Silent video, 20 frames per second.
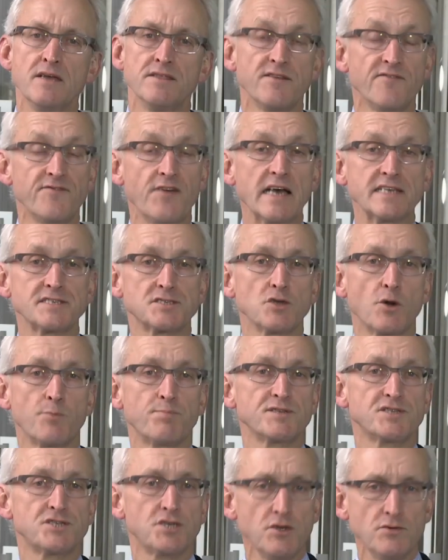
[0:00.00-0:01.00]
the vast
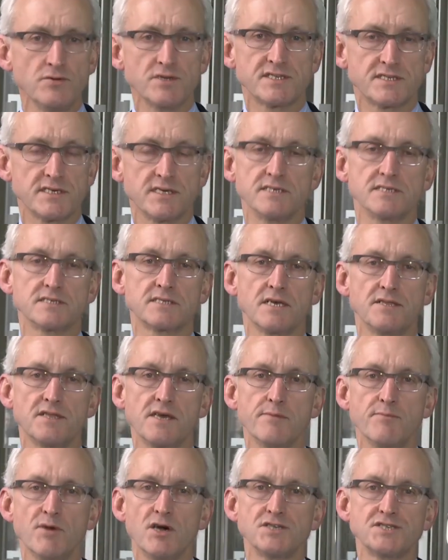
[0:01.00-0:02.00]
opportunities that the
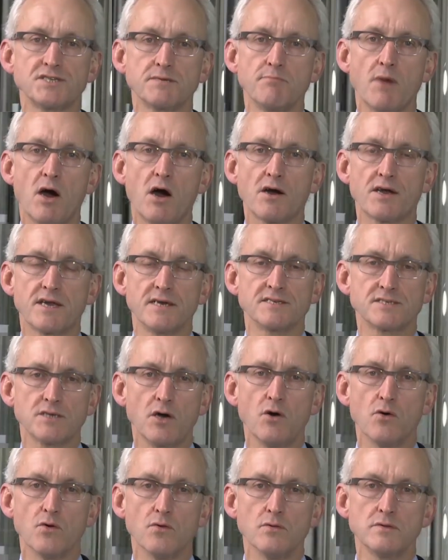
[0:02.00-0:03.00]
emerging markets
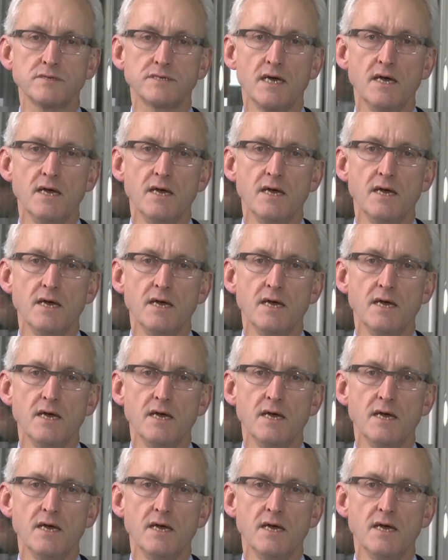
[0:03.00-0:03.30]
hold,